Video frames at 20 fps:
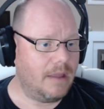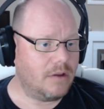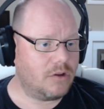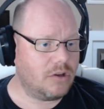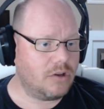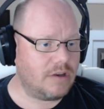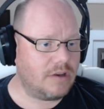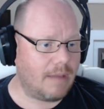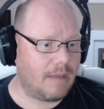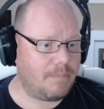
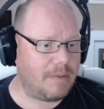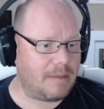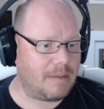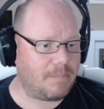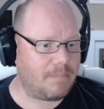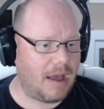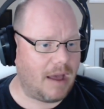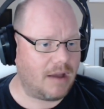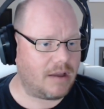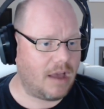Good luck, Big
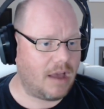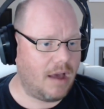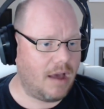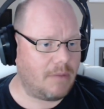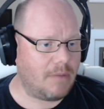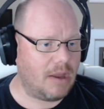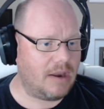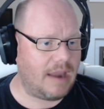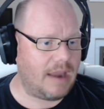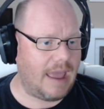Bug.
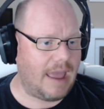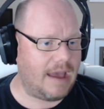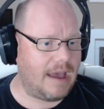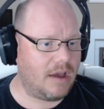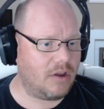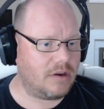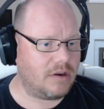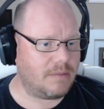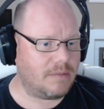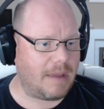I'm out
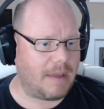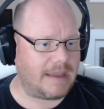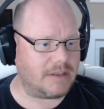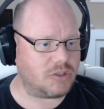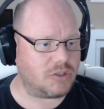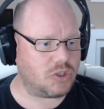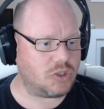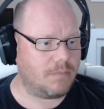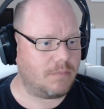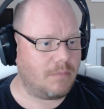on the
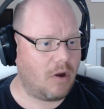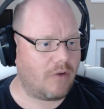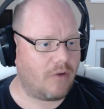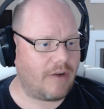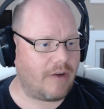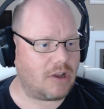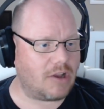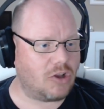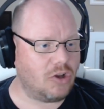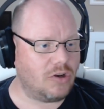bank
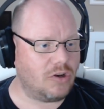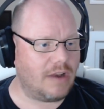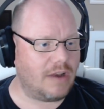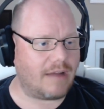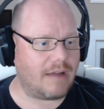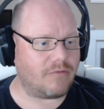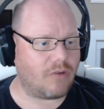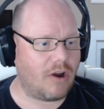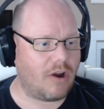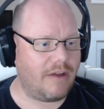tomorrow. Good
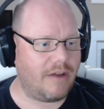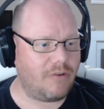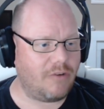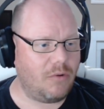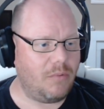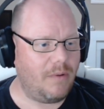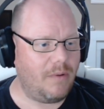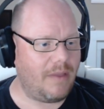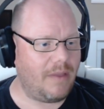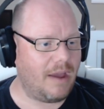luck,
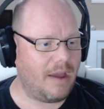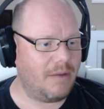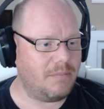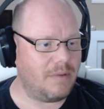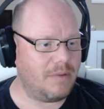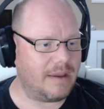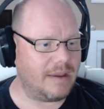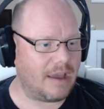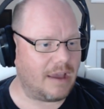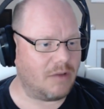Rival. I
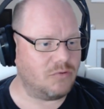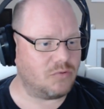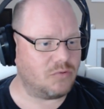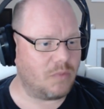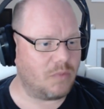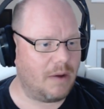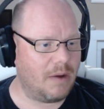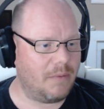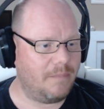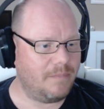hope it goes
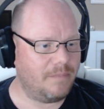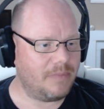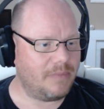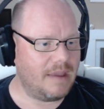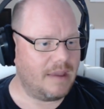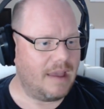well.